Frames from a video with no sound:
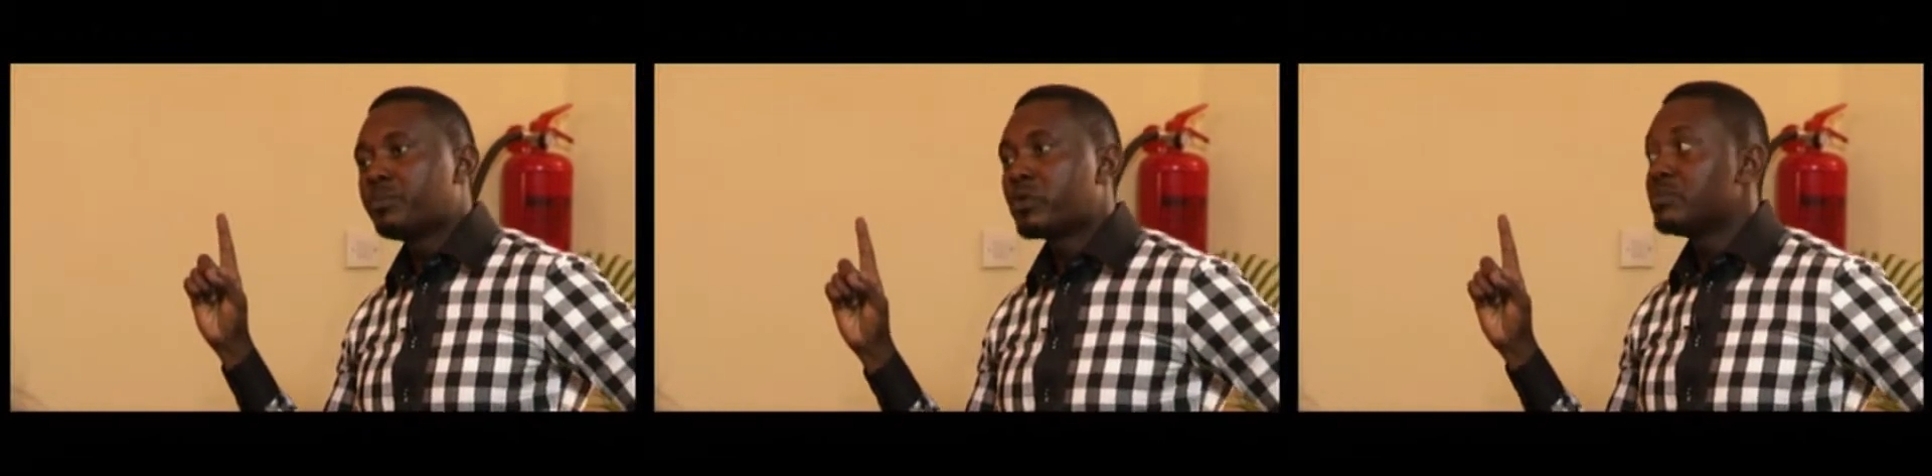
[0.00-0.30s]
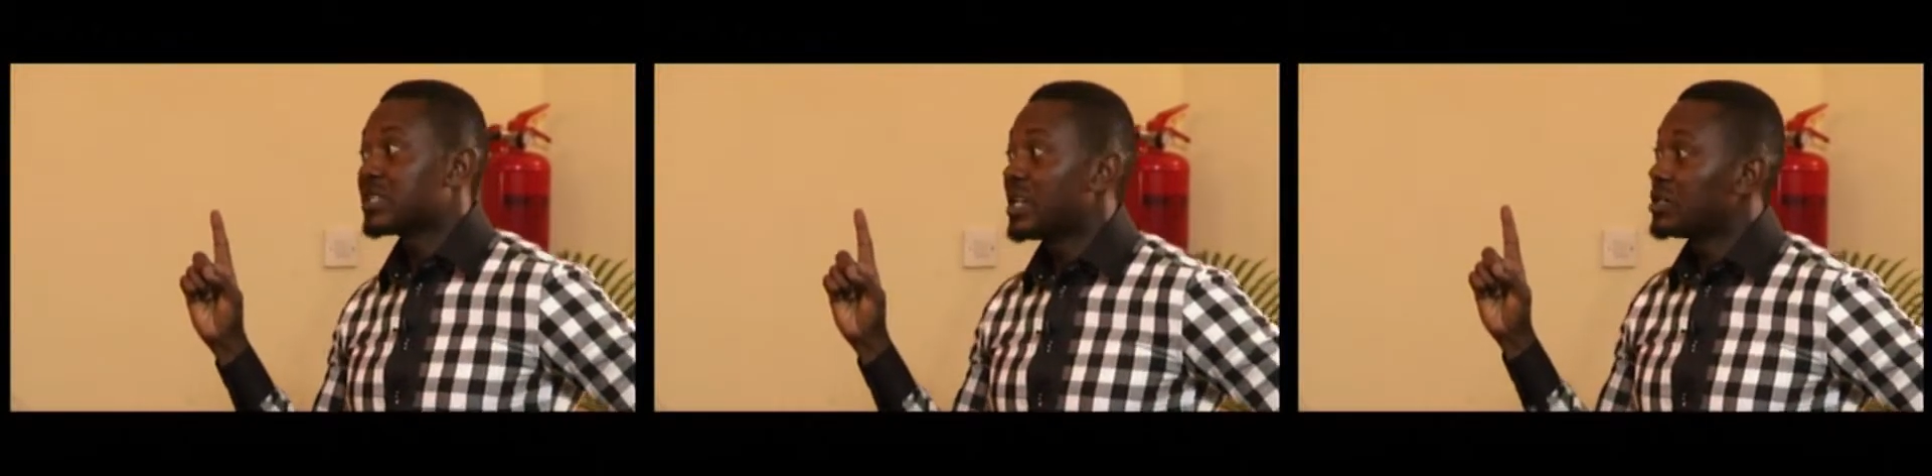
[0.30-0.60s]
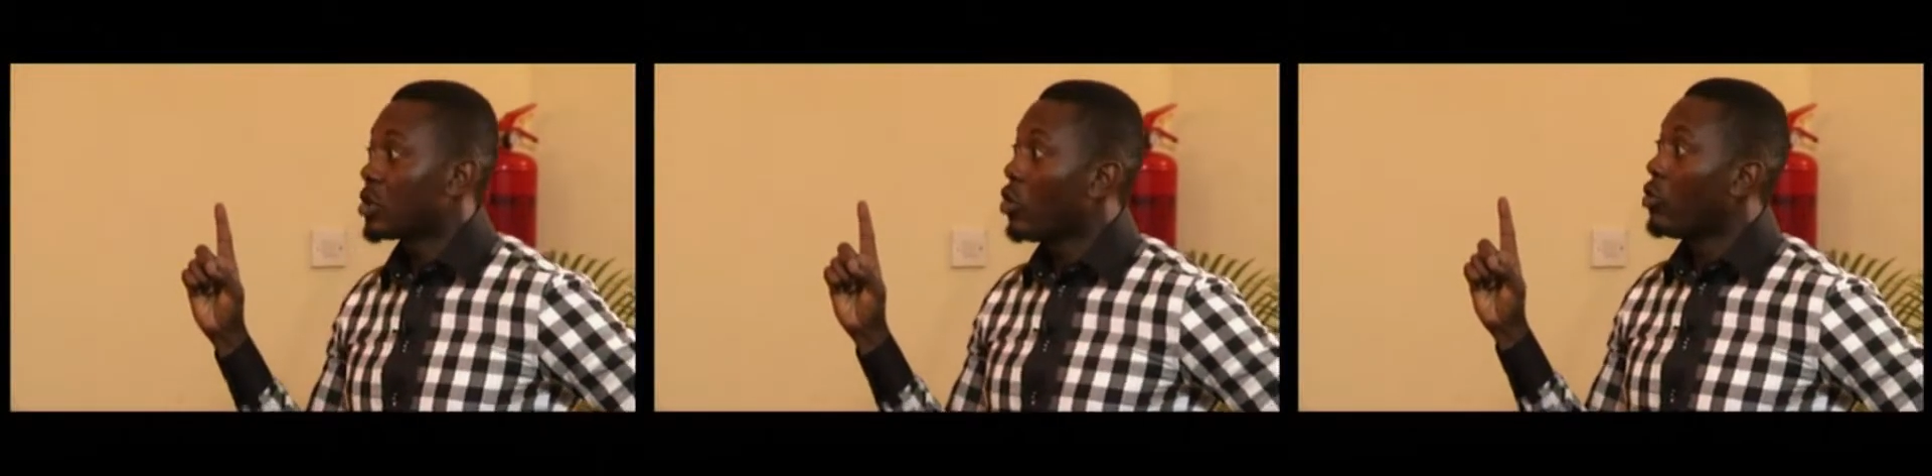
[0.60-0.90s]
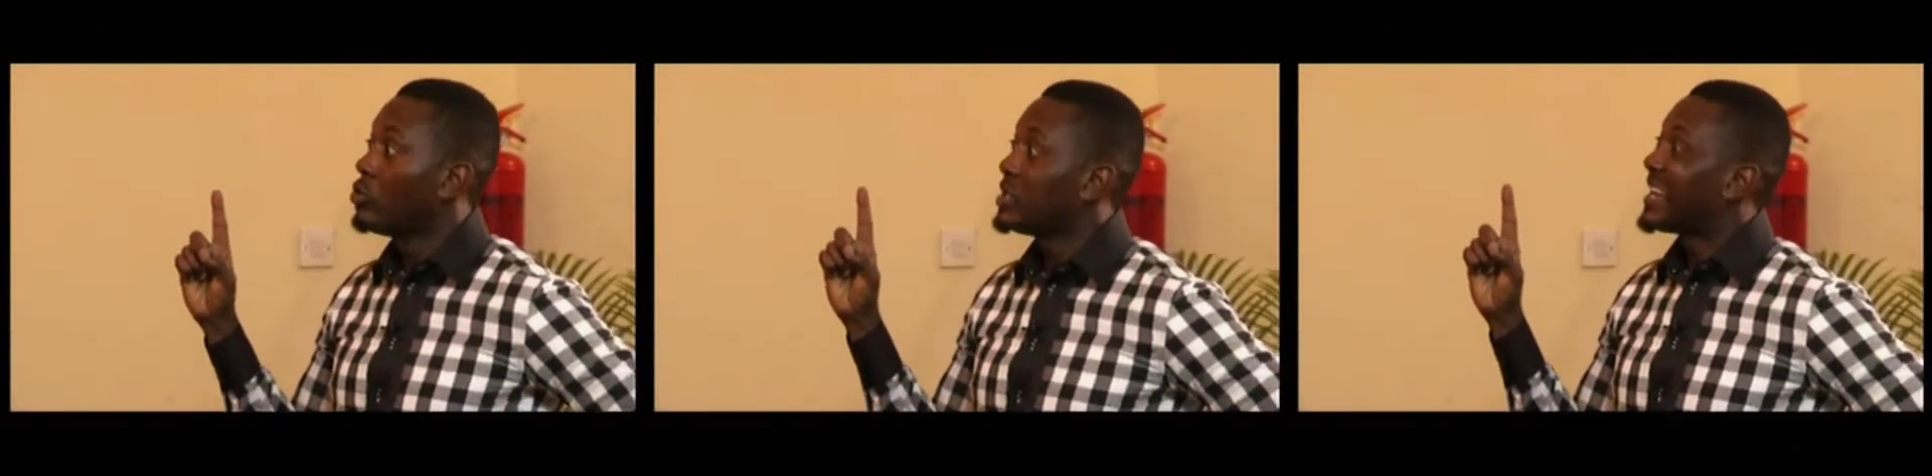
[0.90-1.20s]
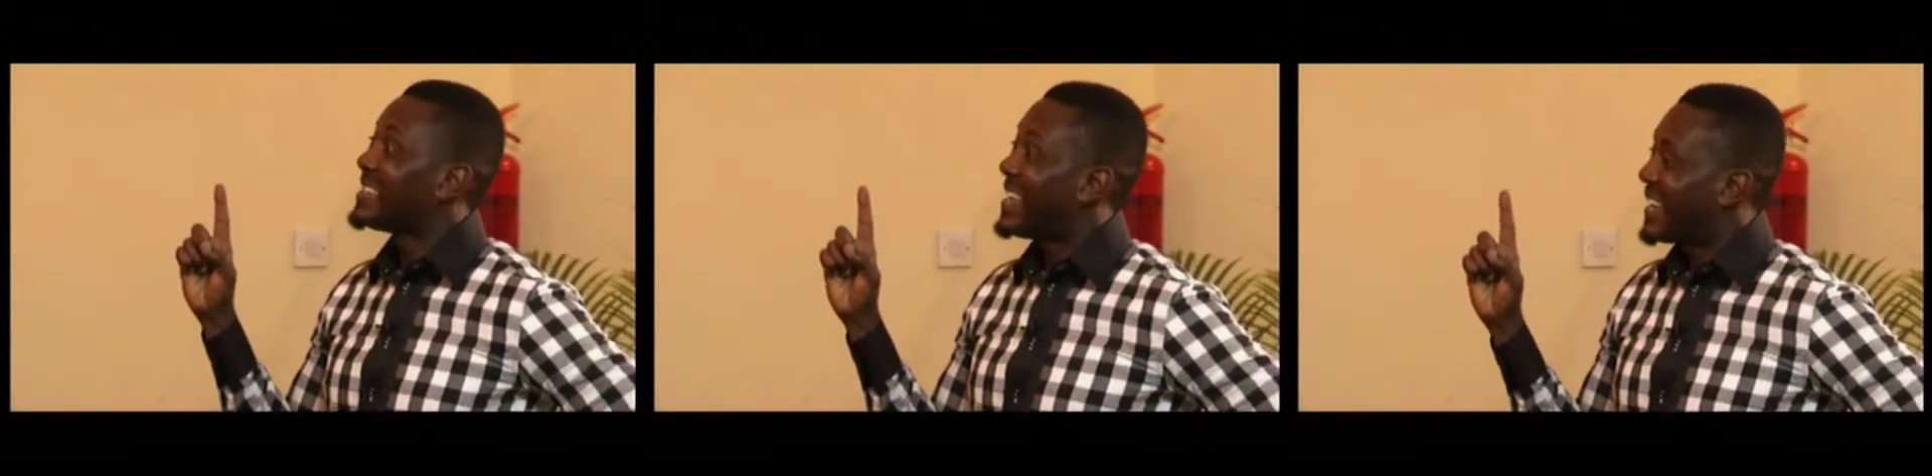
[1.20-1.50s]
promised land called
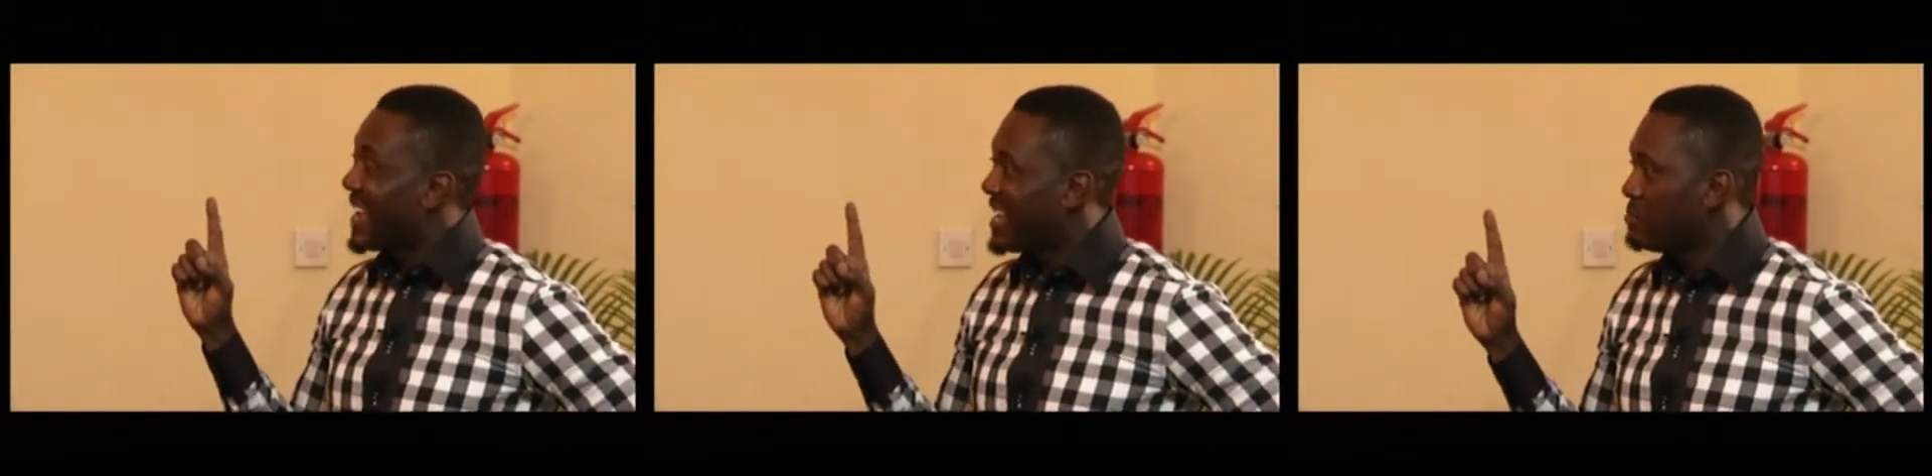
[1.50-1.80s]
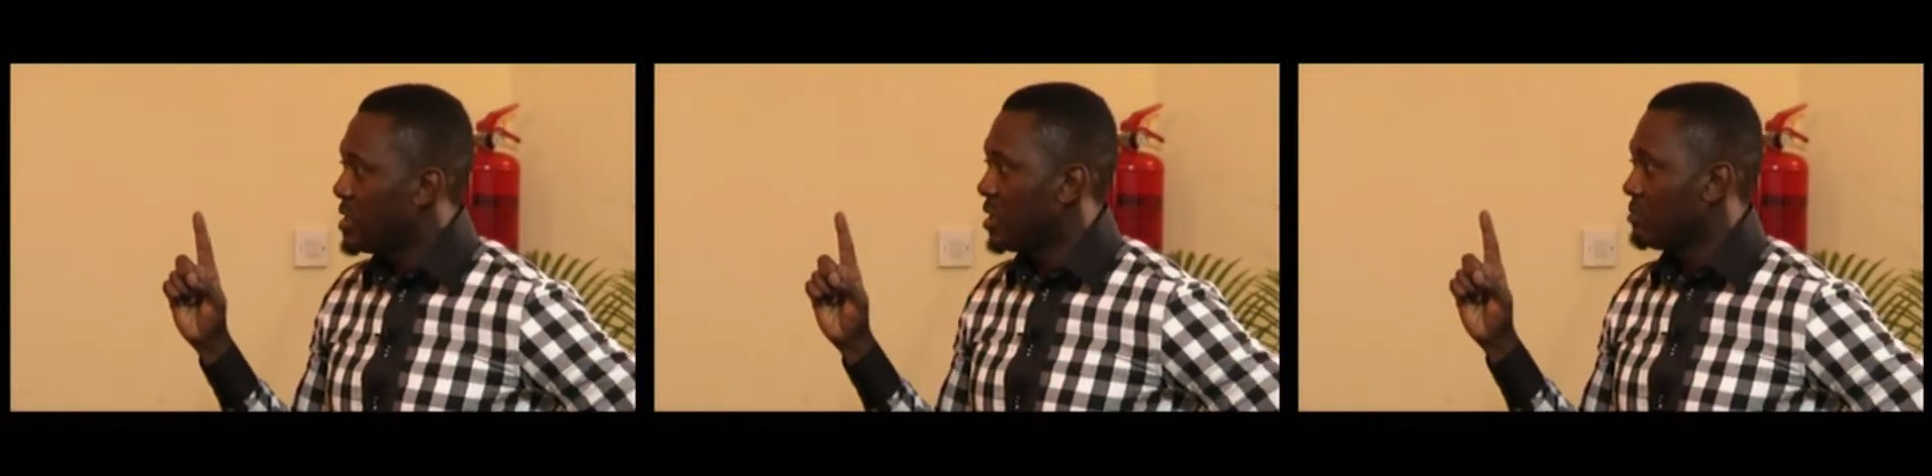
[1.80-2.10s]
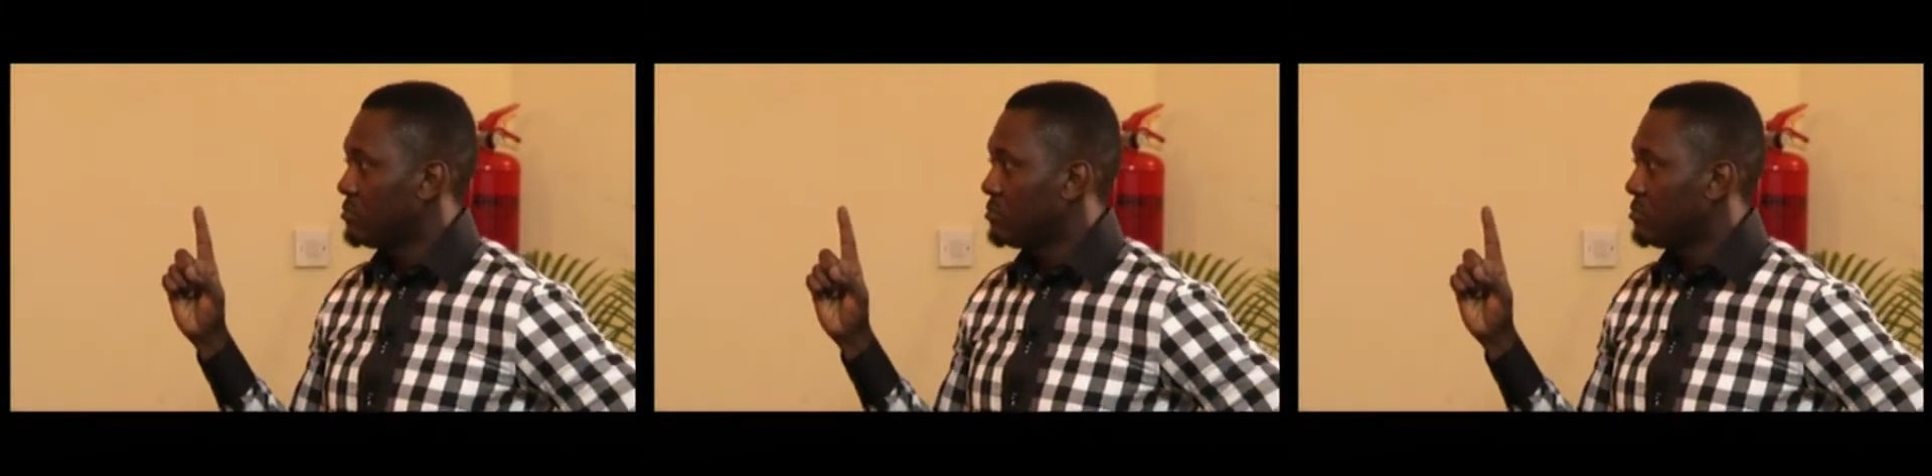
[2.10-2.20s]
the academy.